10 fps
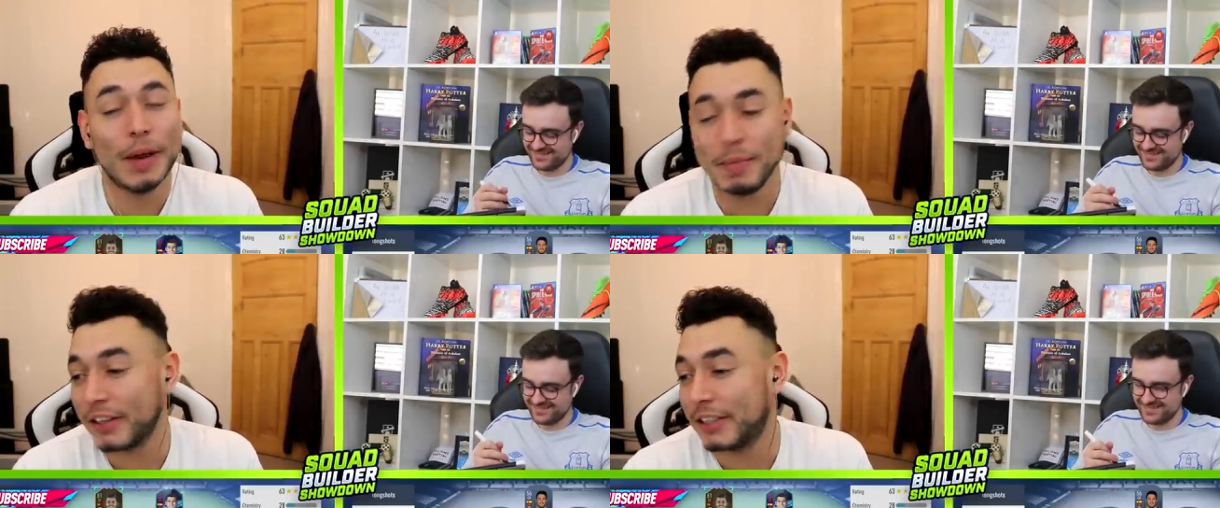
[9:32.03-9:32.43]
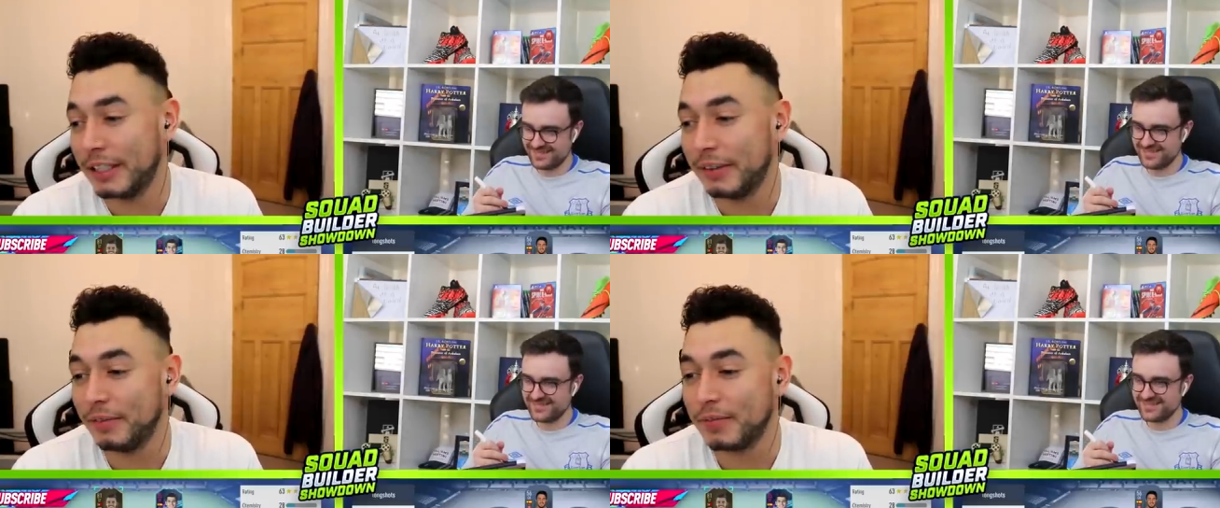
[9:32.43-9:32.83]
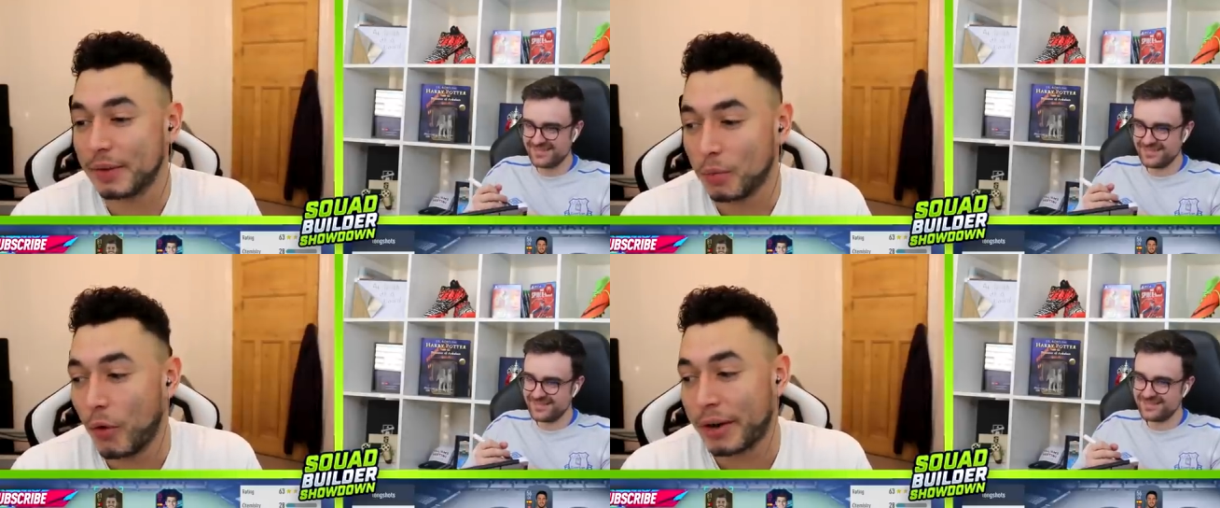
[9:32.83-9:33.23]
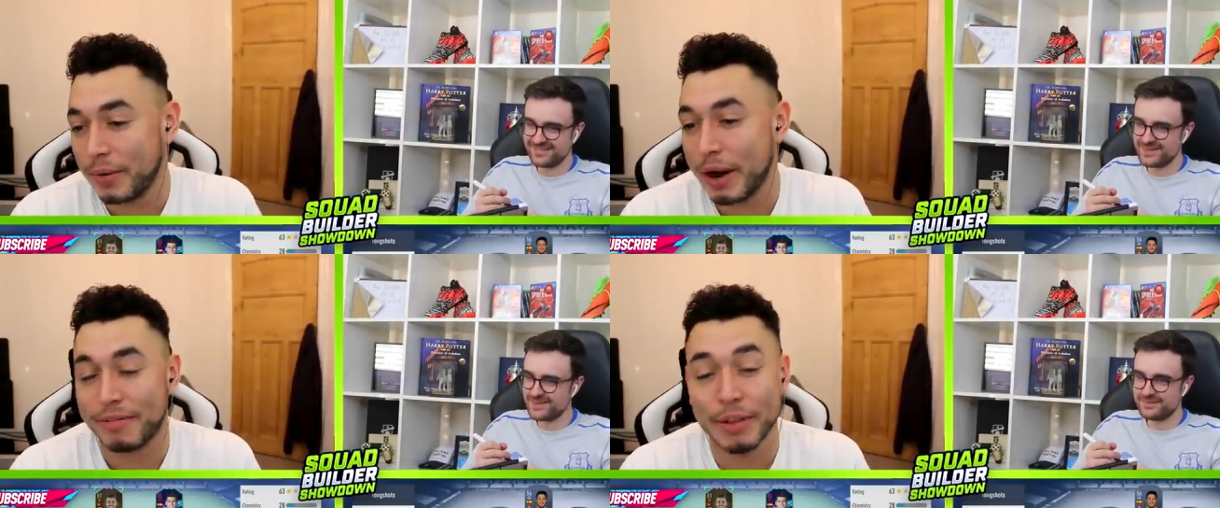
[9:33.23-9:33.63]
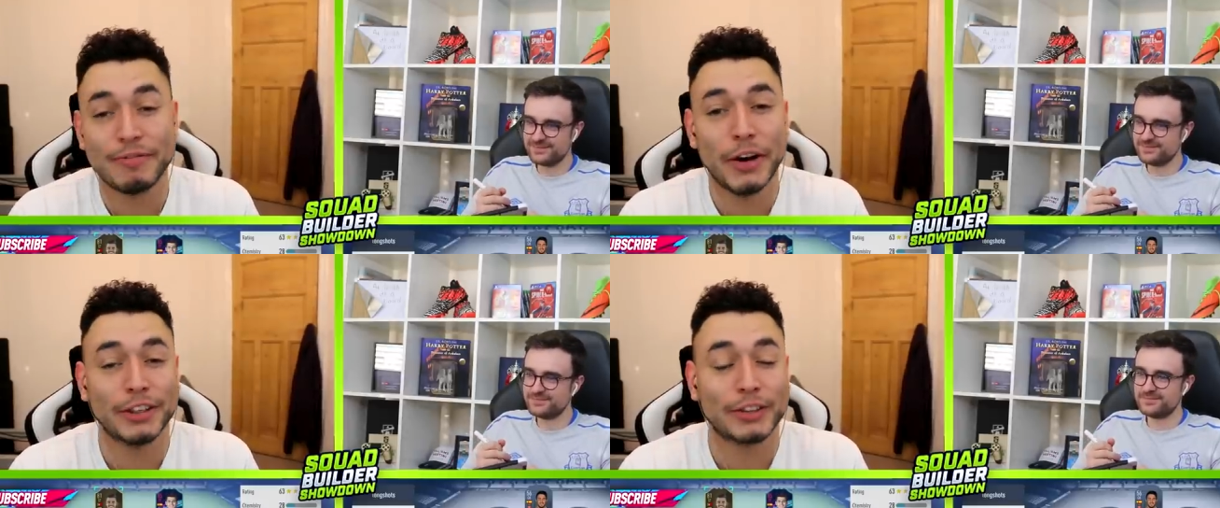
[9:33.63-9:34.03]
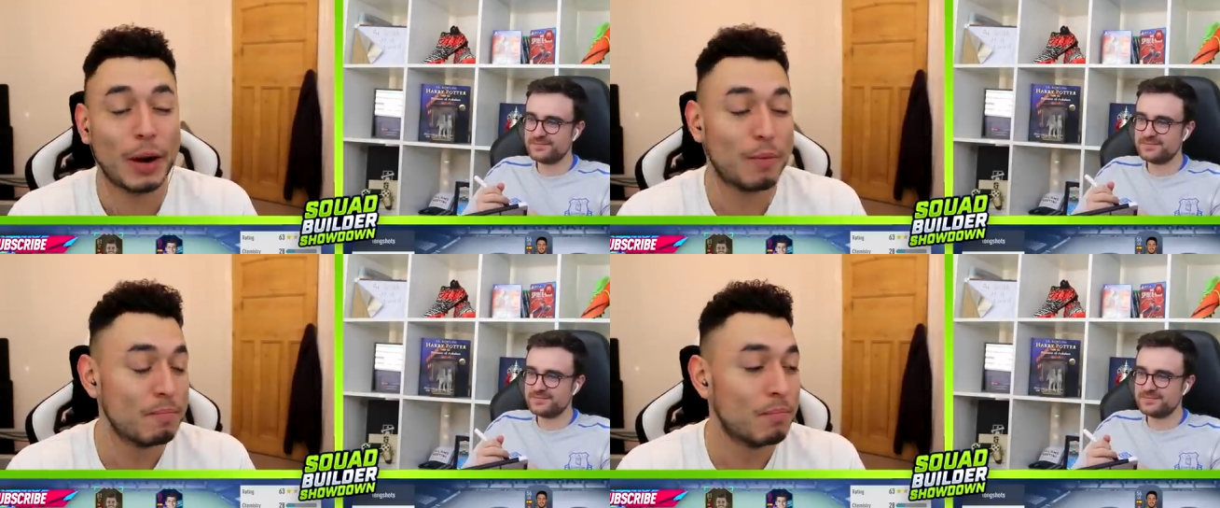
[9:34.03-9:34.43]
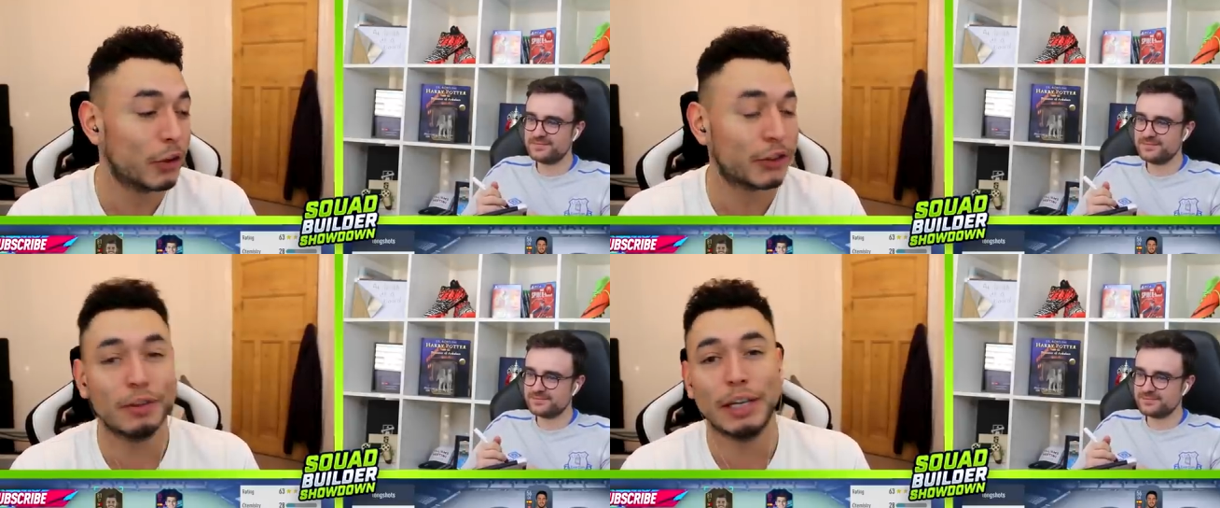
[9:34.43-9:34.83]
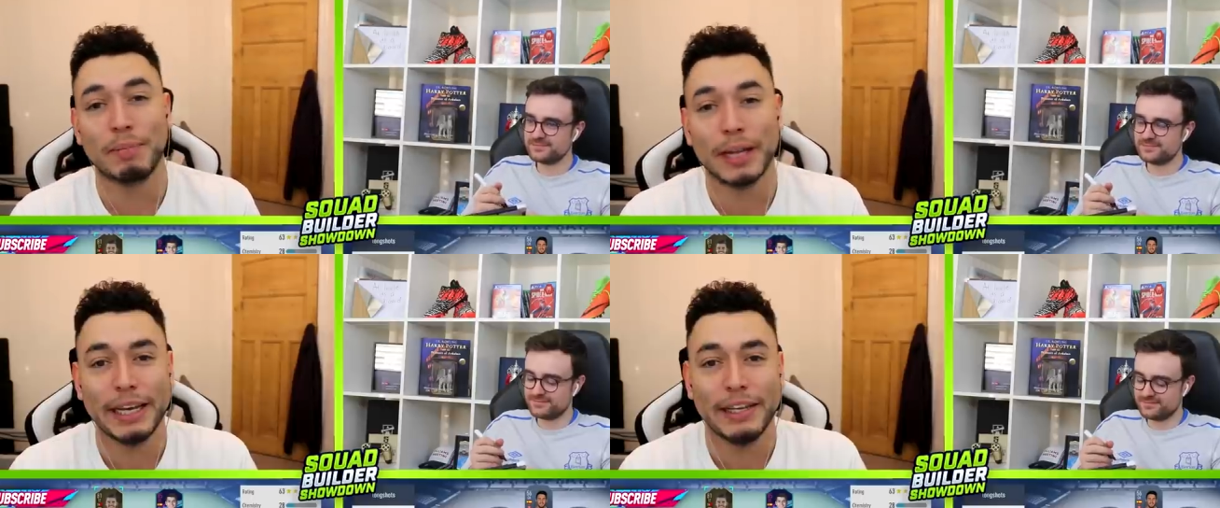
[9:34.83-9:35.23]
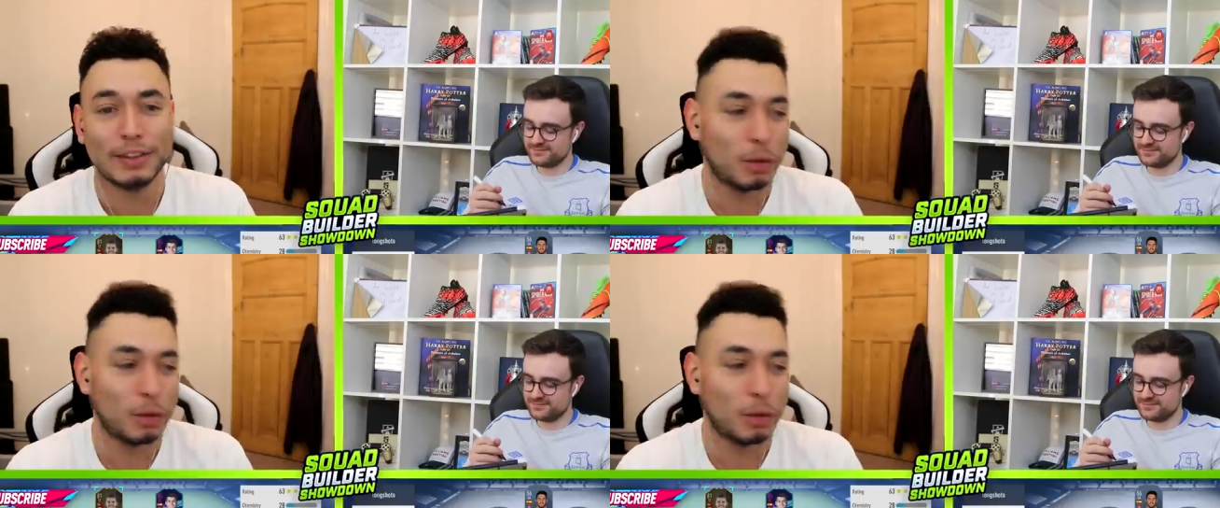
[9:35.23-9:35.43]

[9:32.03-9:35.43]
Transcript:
Speaker 1: I'm actually walking away from the first round moderately pleased,